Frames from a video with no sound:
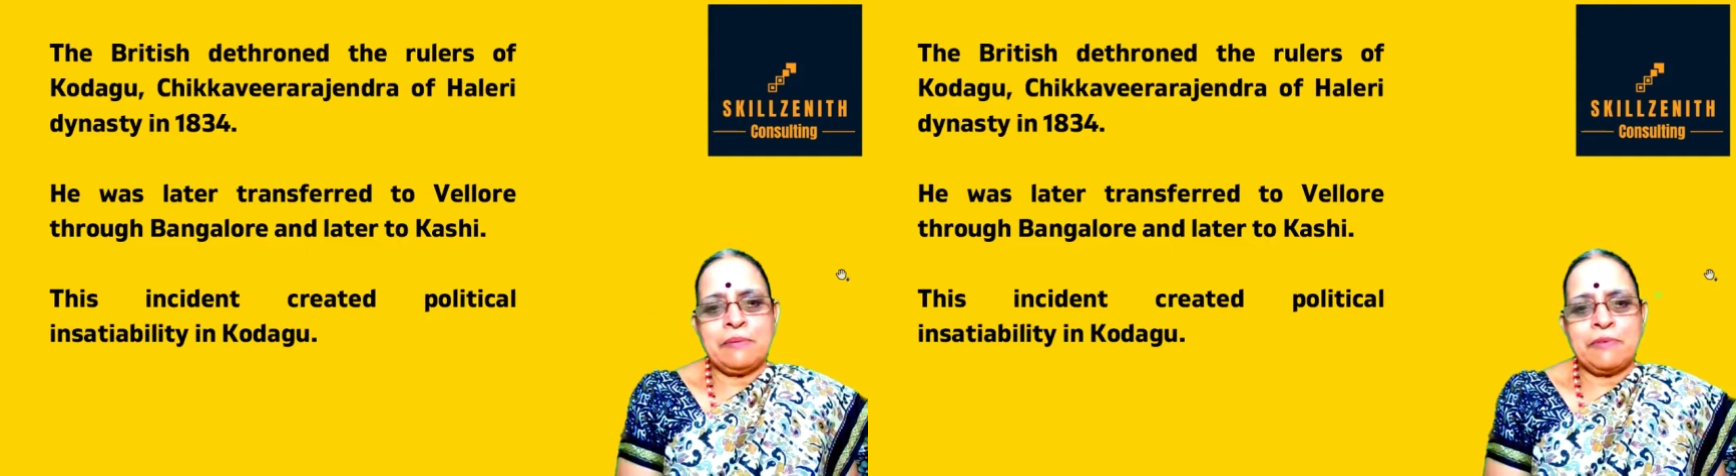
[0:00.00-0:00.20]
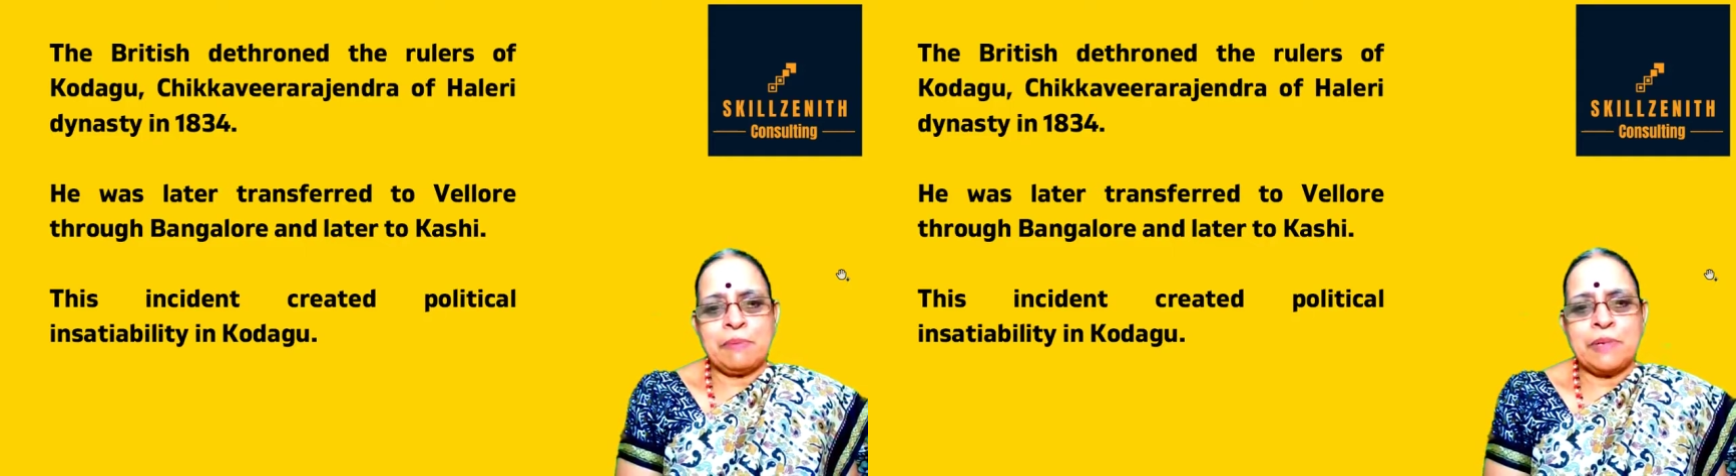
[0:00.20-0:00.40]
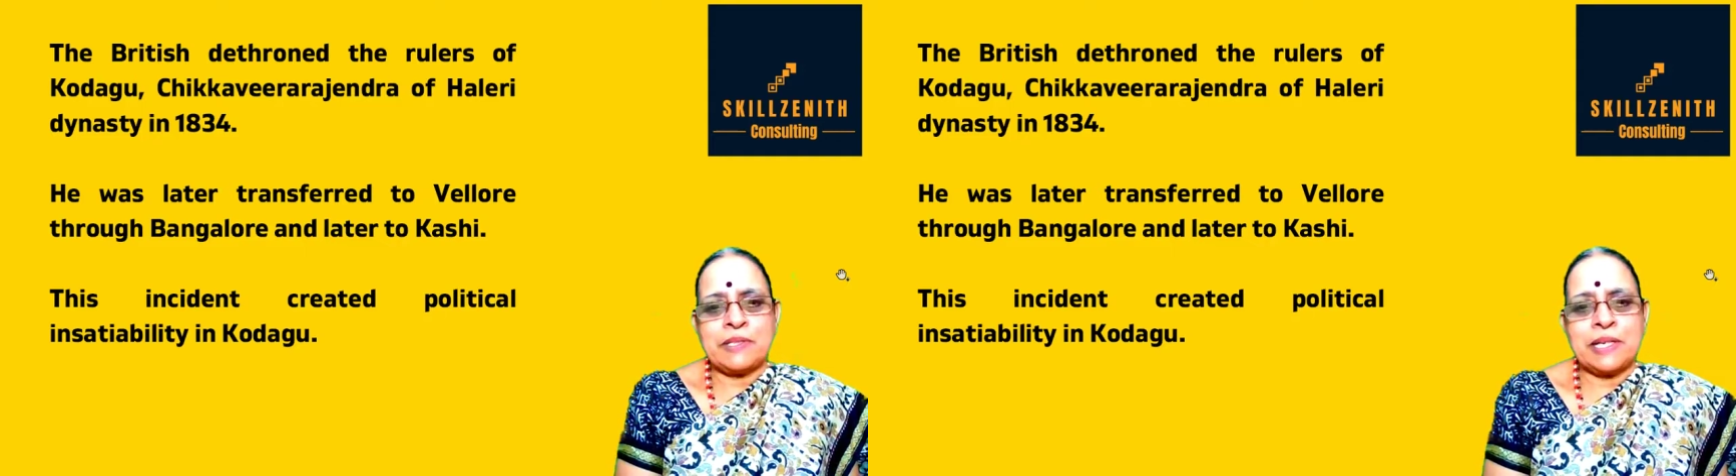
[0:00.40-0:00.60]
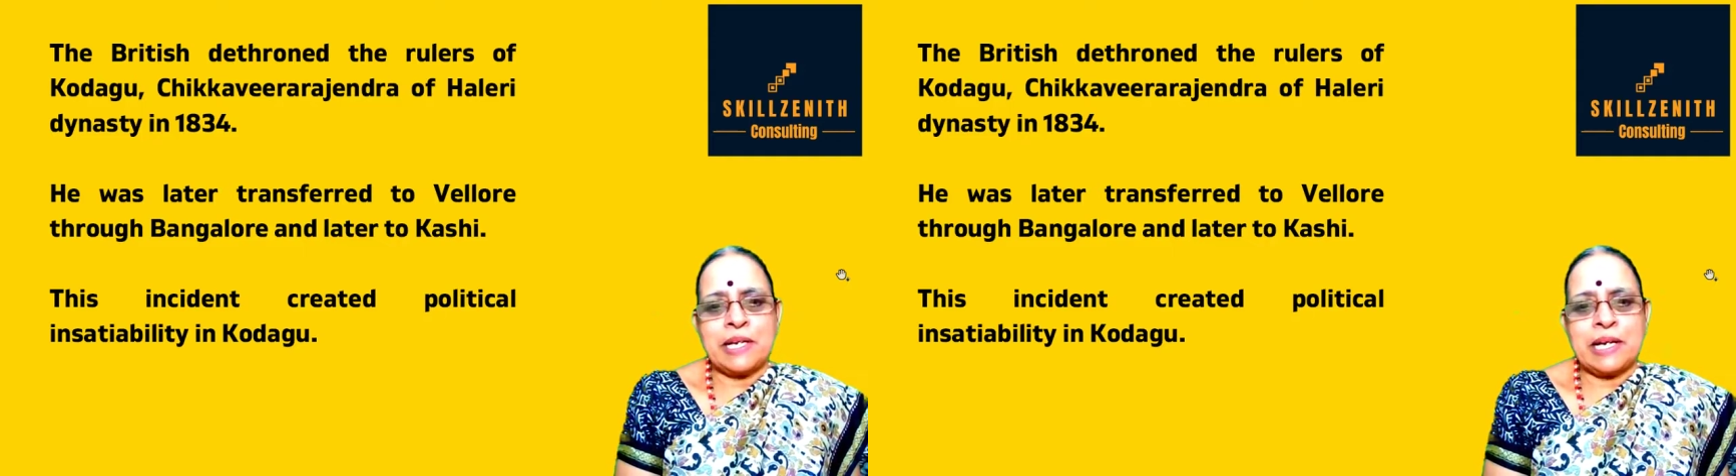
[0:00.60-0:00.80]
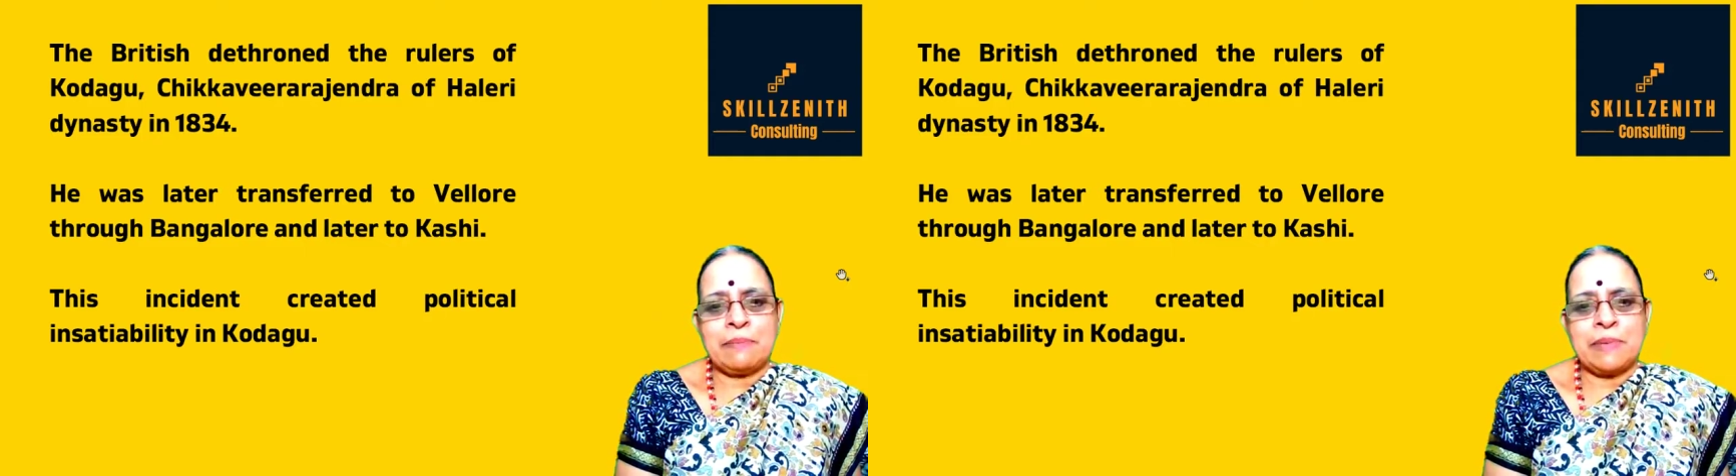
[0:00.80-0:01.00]
from his
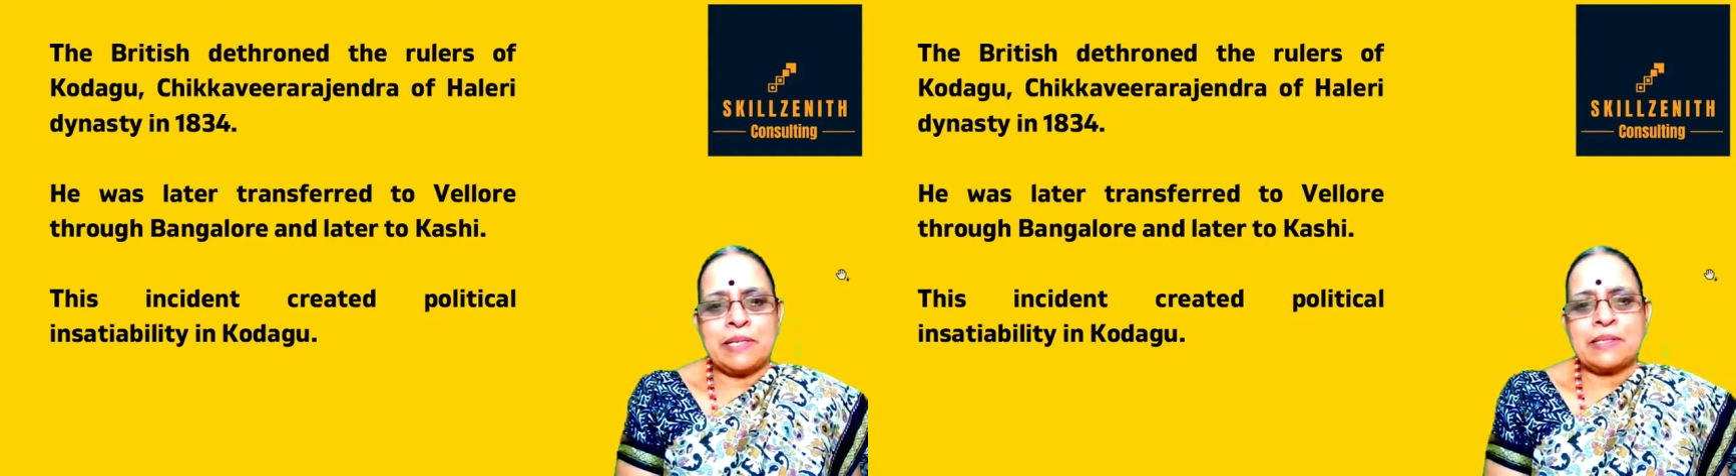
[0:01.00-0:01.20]
kingdom means